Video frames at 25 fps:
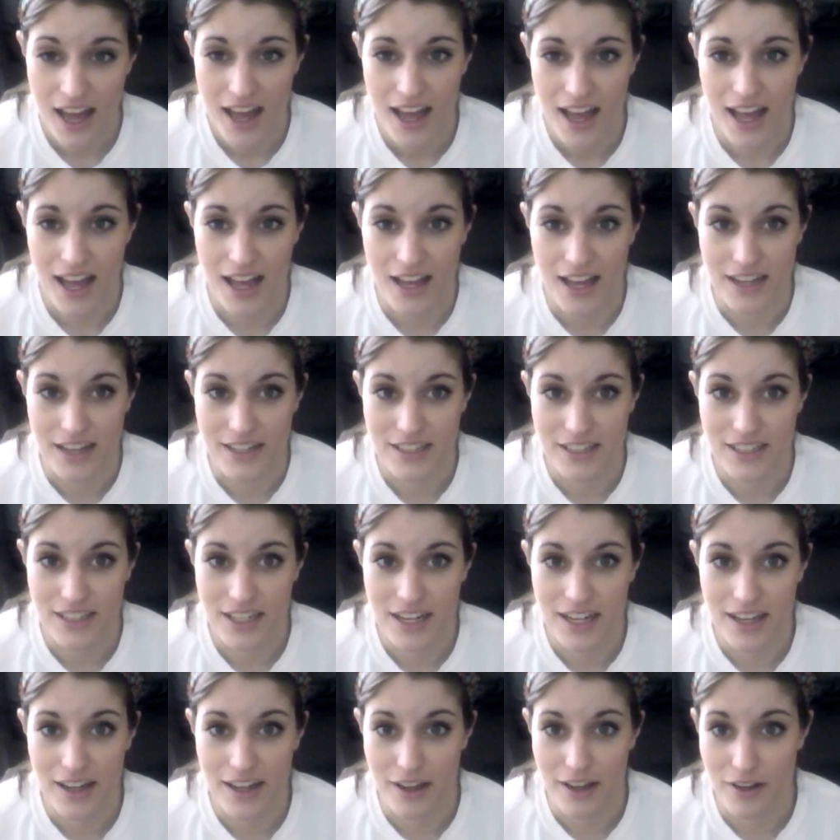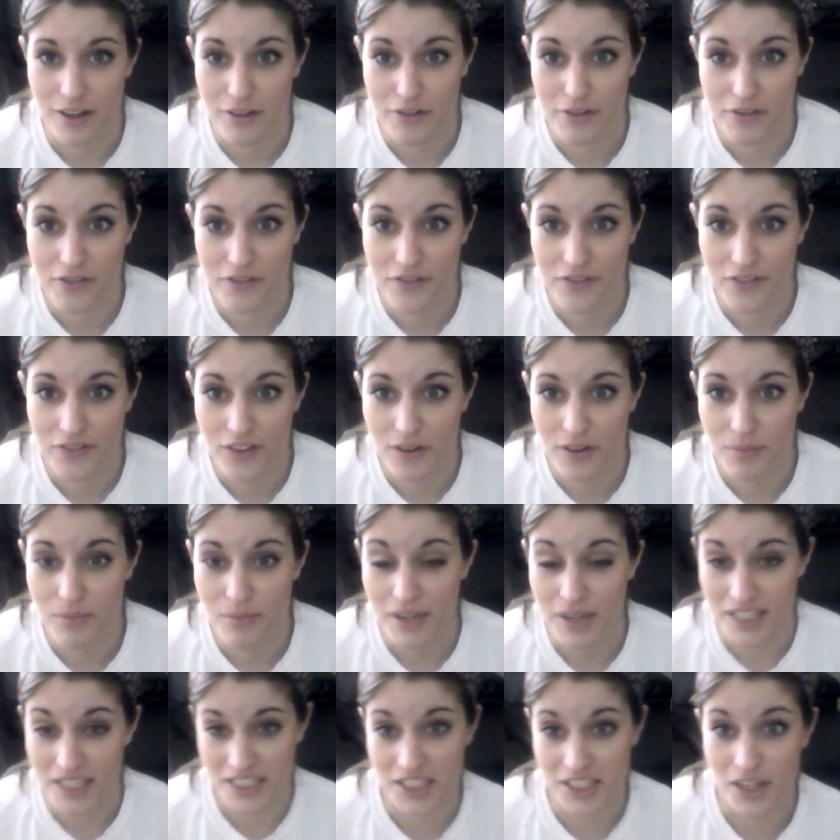and if
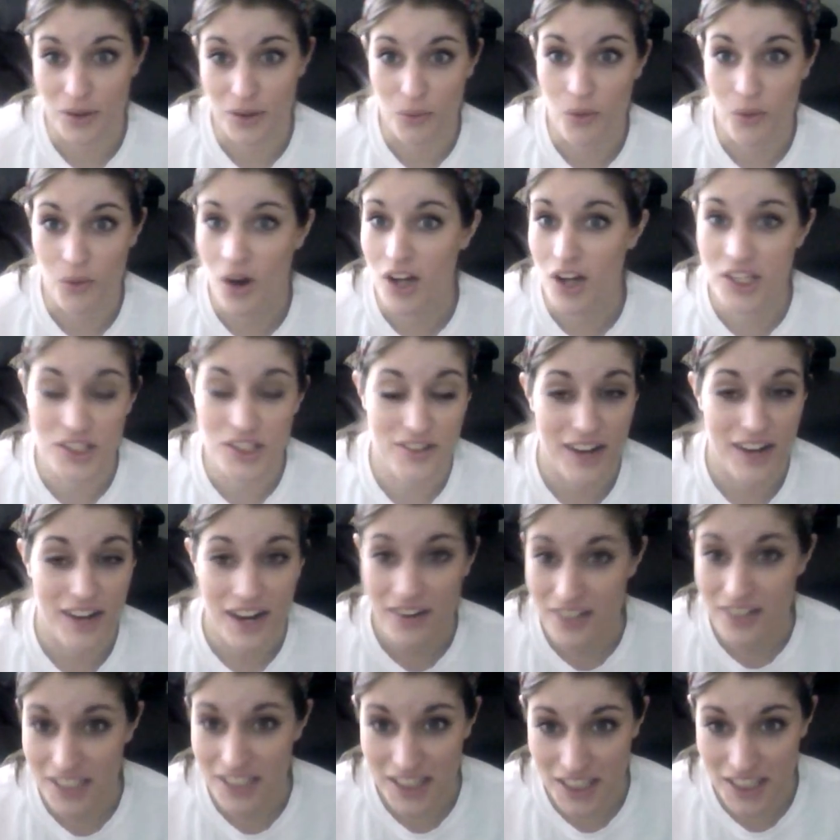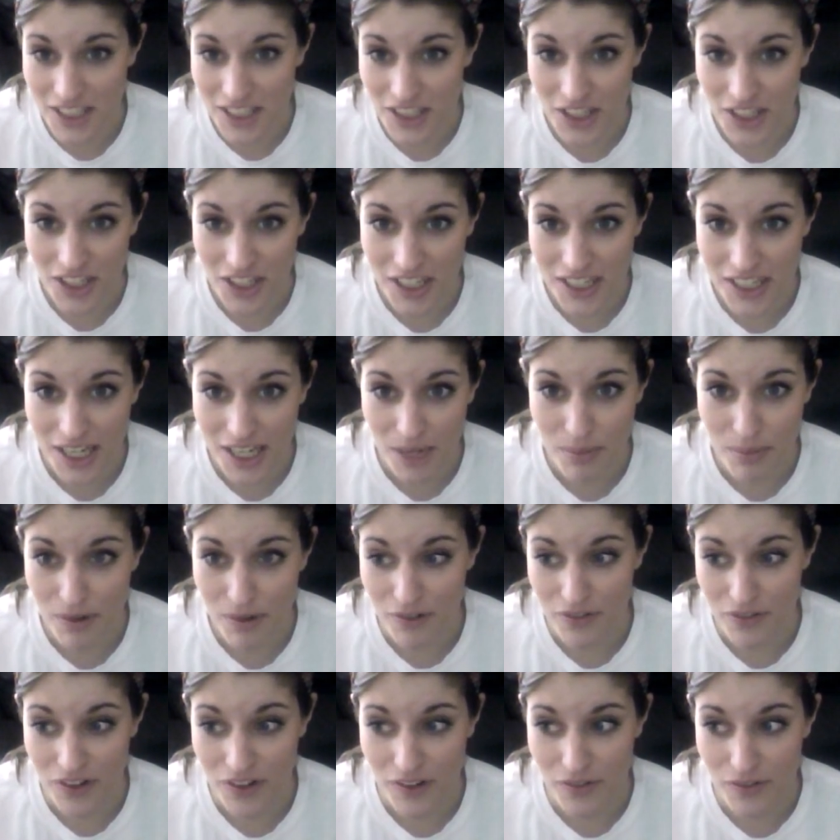my son walks around in the dirty diaper
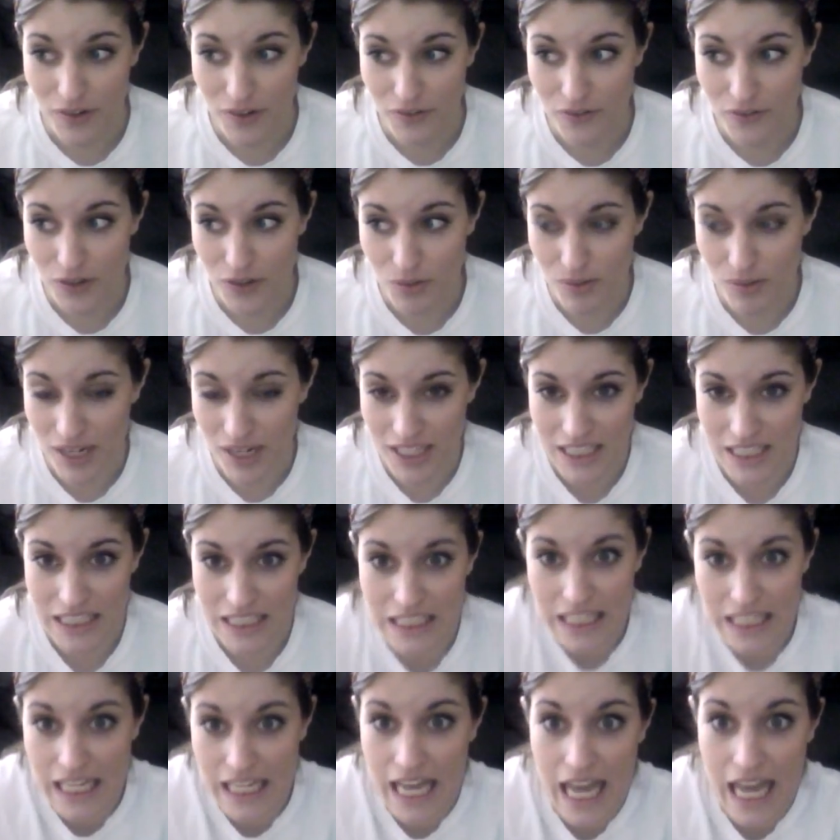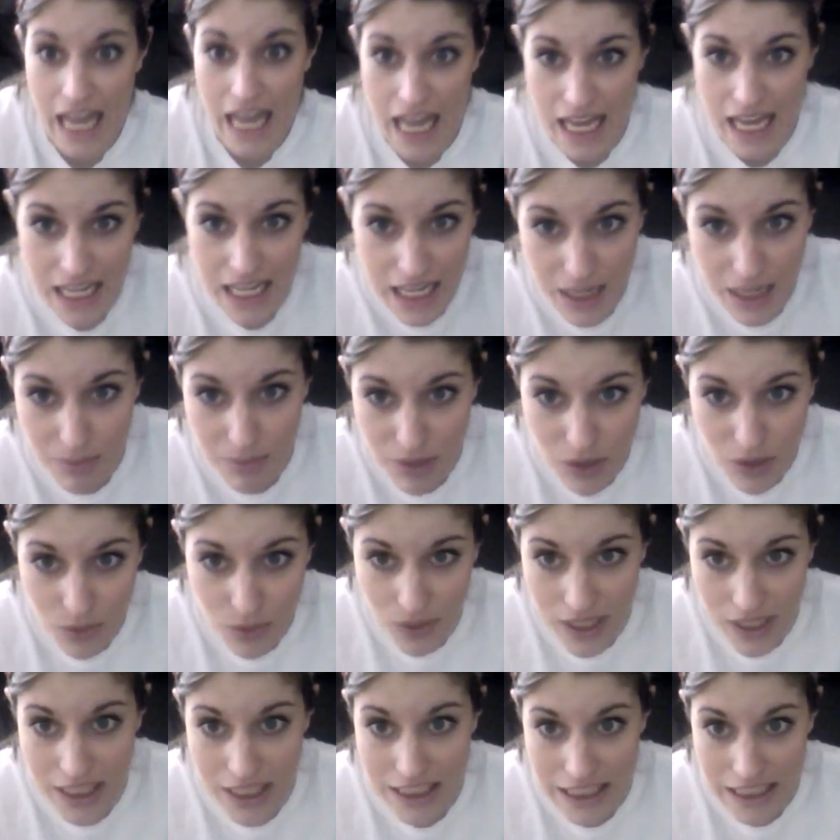for even a few minutes, it's like hanging
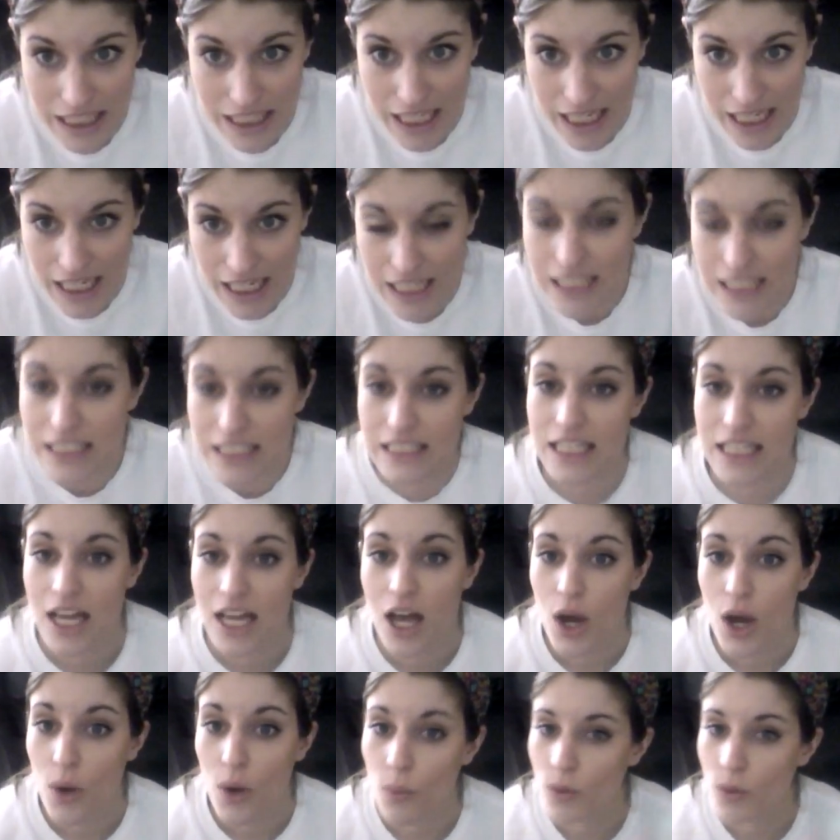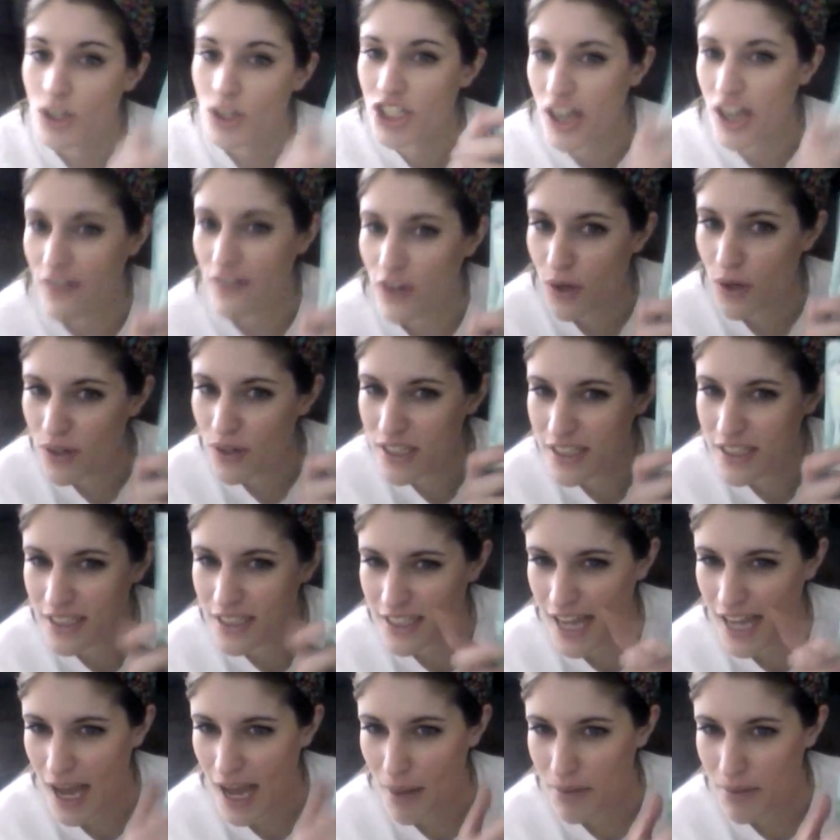between his legs, which I've noticed
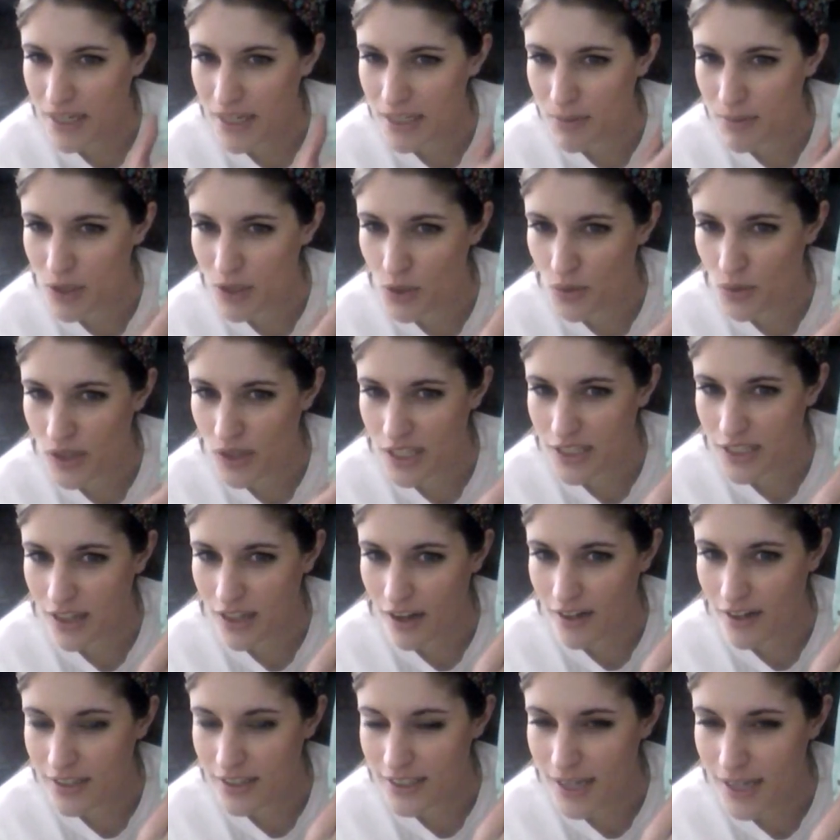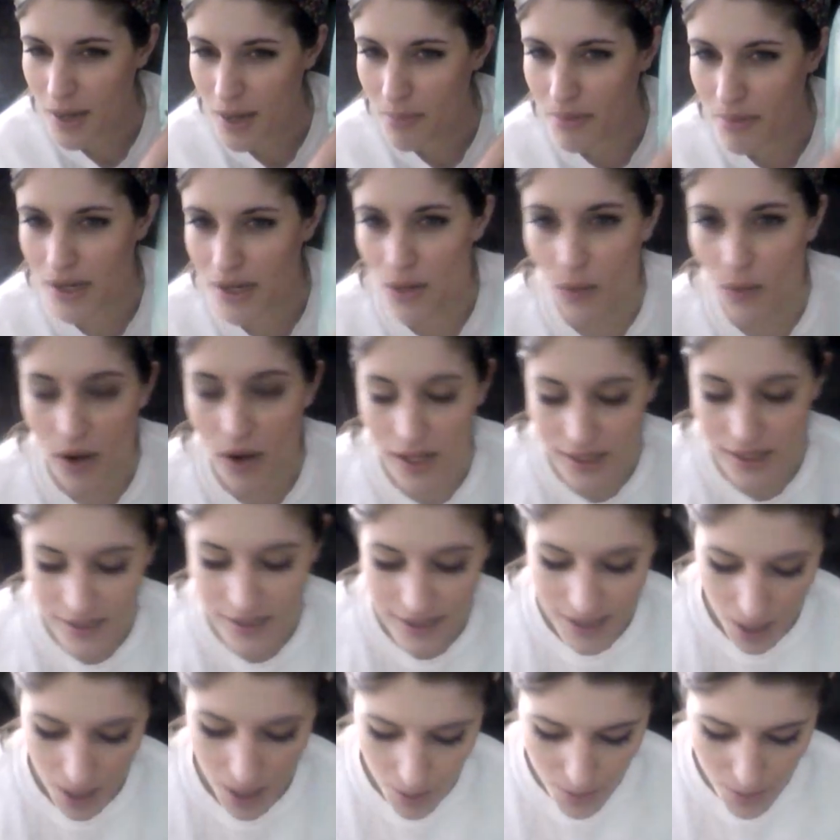doesn't happen as much with these Honest Company ones.